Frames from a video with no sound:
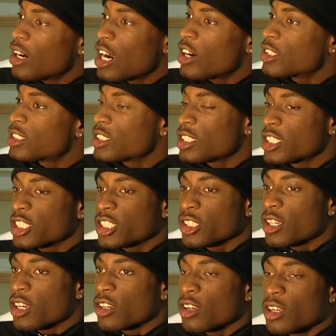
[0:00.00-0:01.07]
I wasn't unsure
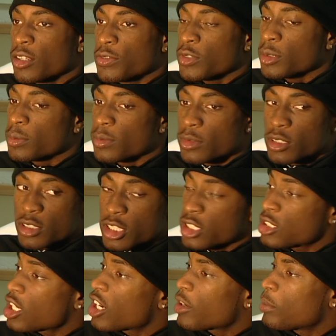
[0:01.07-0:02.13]
at all. From the
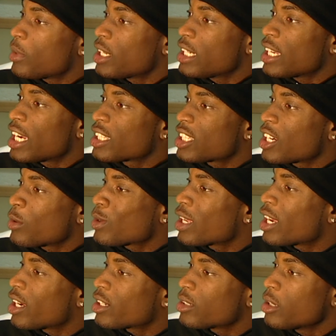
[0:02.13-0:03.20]
start of Monday, I thought we
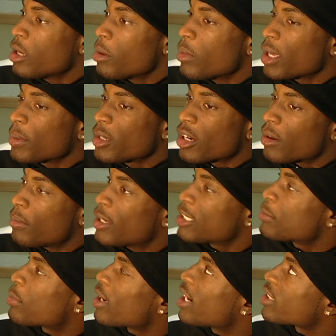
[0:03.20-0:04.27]
had maybe our
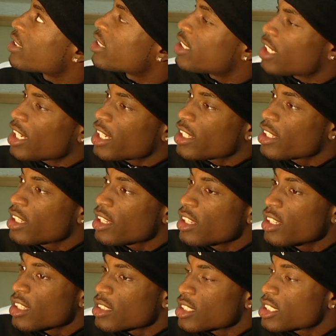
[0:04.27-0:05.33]
best practice yet
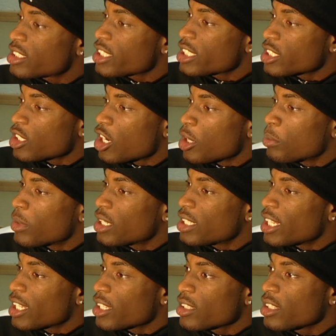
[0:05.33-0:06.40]
of the season on
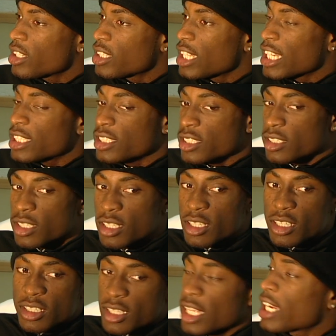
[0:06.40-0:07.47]
Monday, and that's
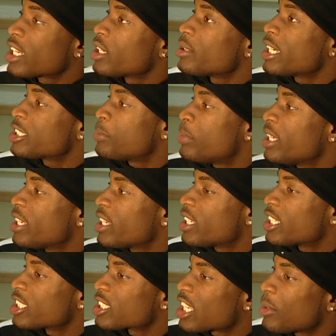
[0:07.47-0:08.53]
big,
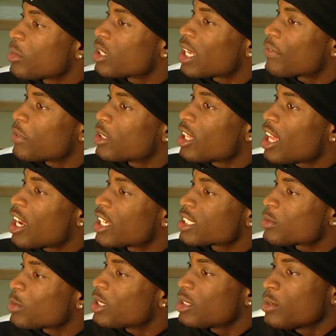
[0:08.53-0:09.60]
because coming off a loss,
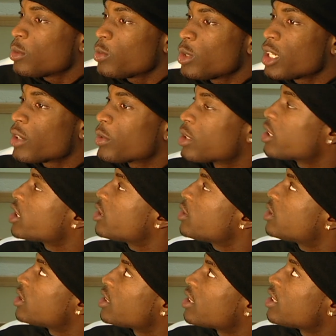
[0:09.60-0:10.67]
we aren't really
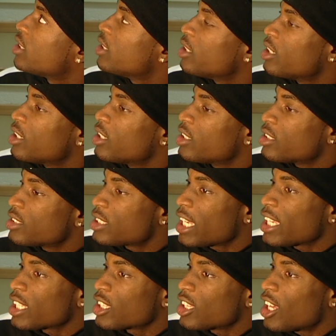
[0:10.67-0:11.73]
used to
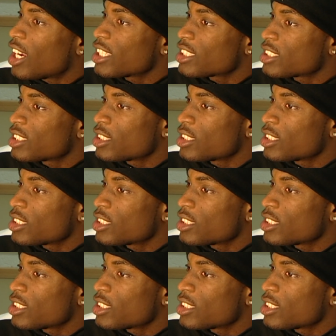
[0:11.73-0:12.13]
taking losses.